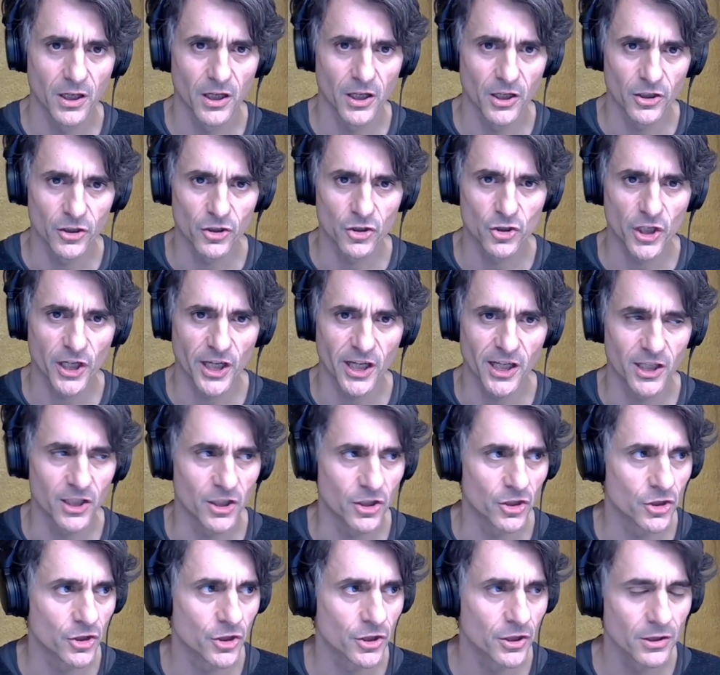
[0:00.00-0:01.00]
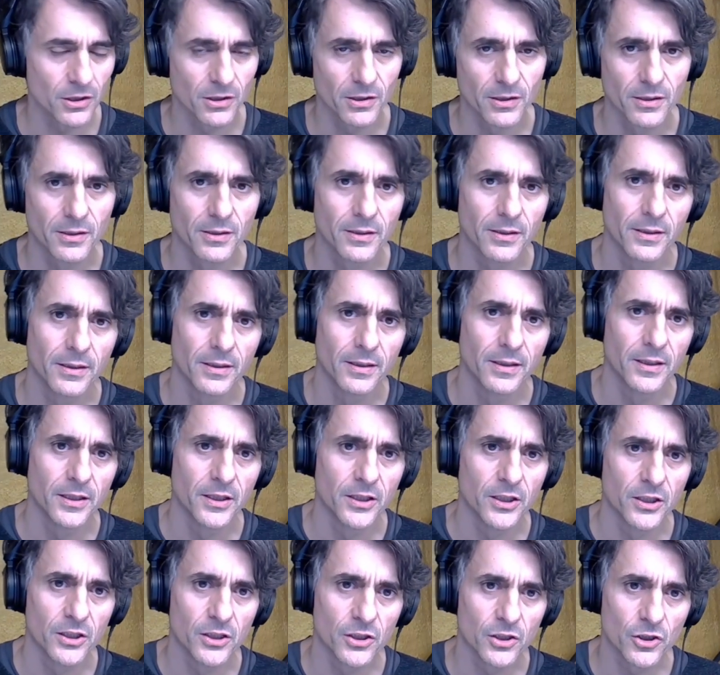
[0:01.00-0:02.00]
change.
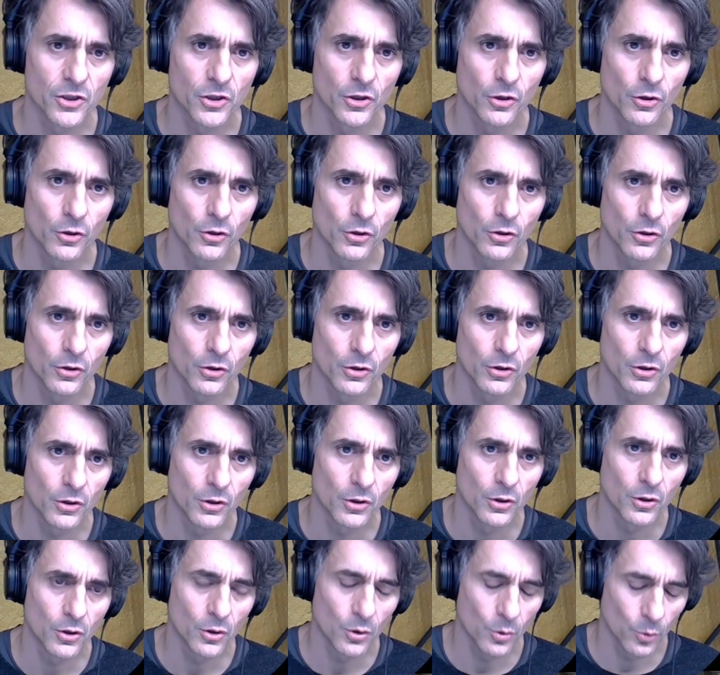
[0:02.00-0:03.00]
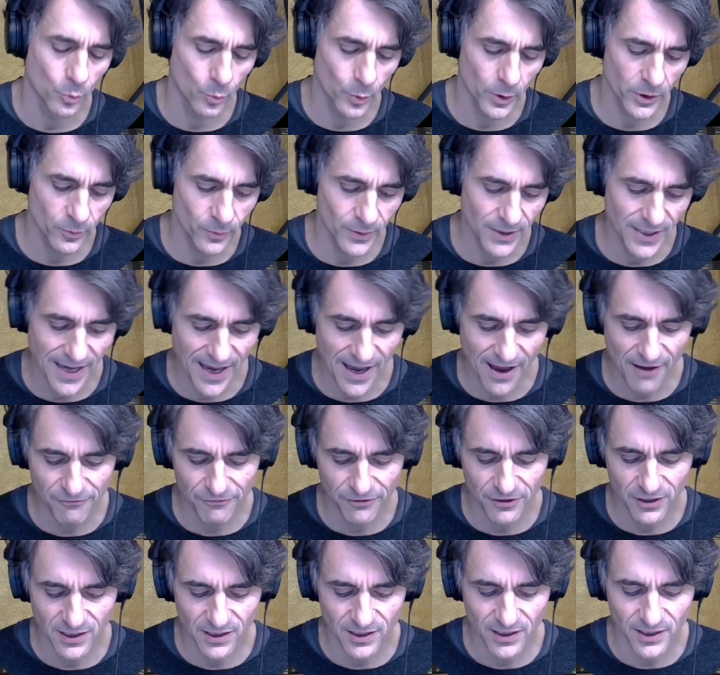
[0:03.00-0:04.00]
So what we have
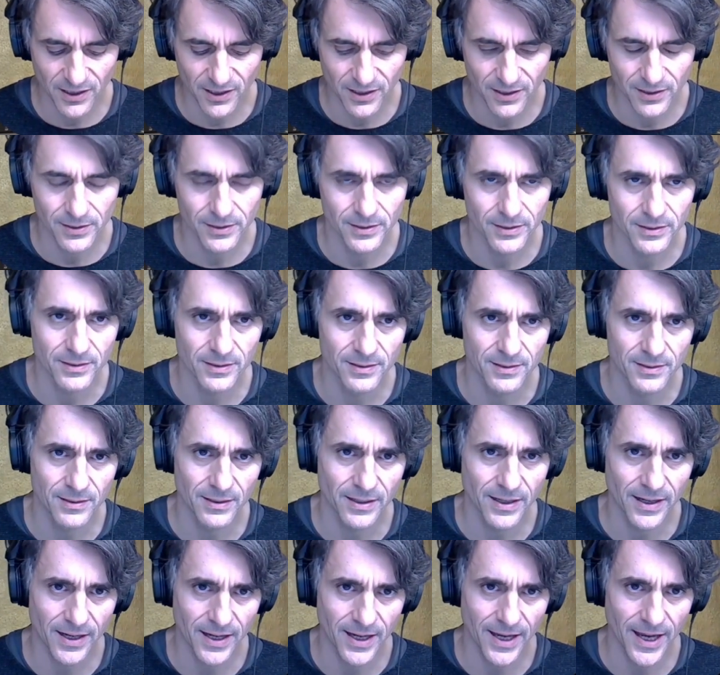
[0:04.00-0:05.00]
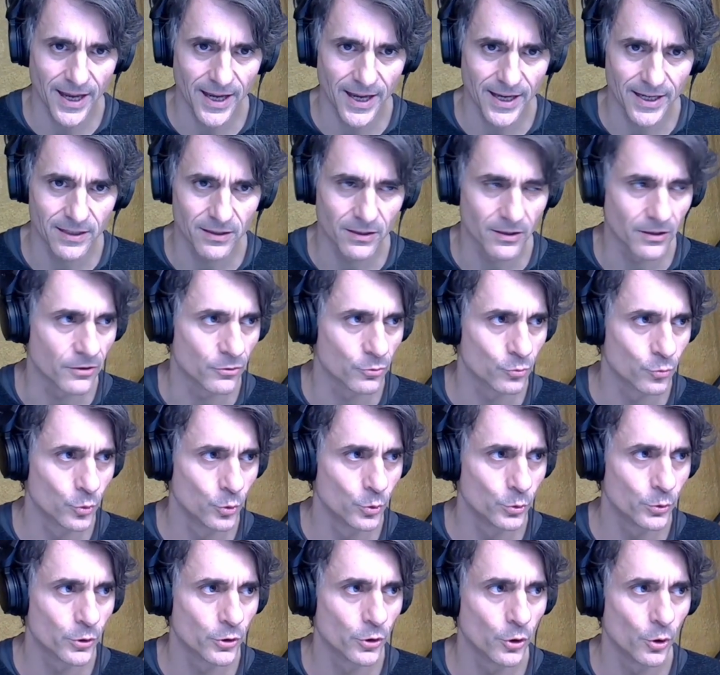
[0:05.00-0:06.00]
here is, again, a
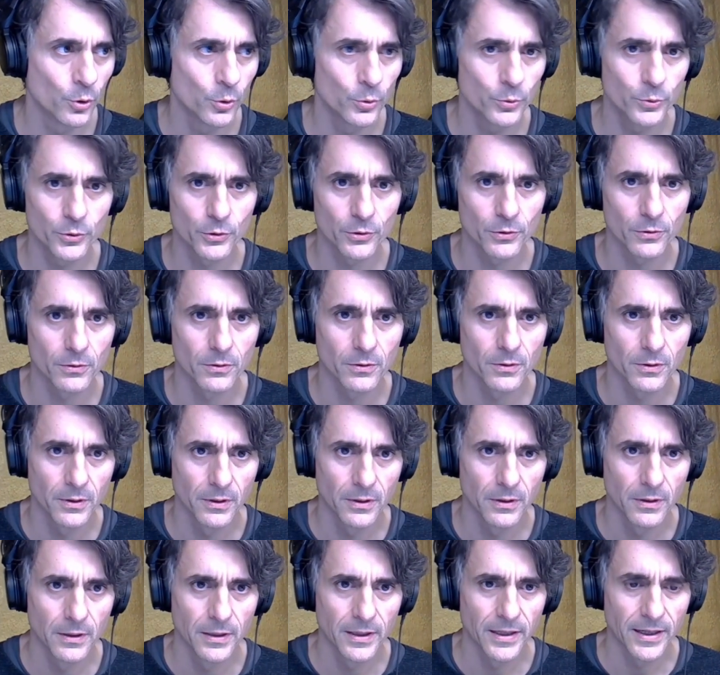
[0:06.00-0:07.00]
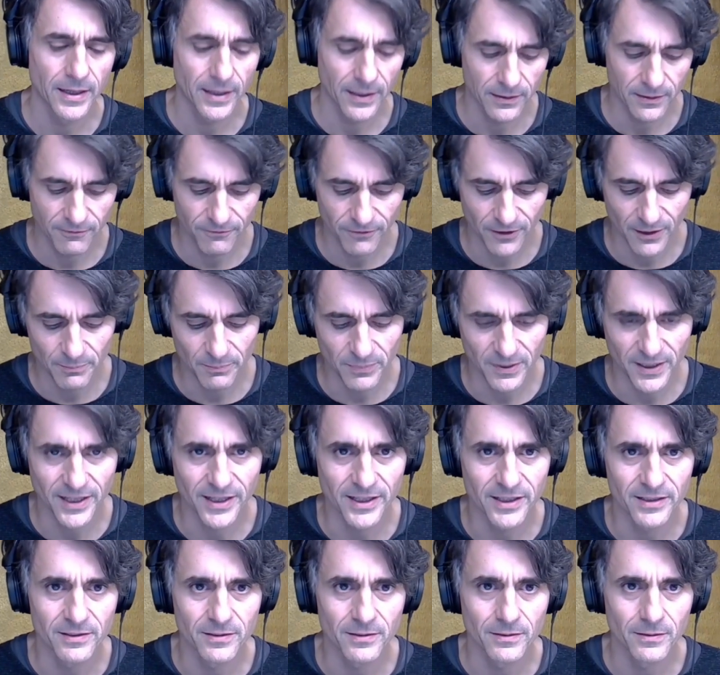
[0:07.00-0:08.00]
root note. And if I play
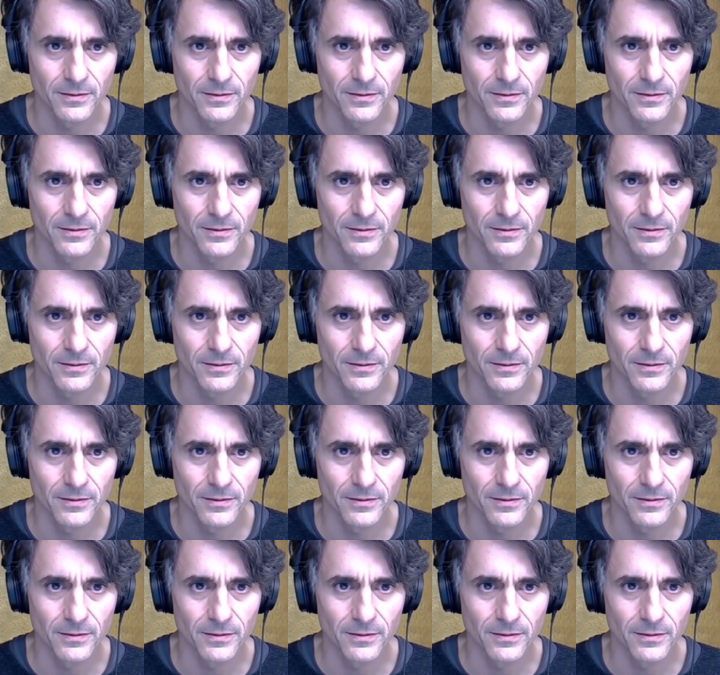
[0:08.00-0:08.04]
it,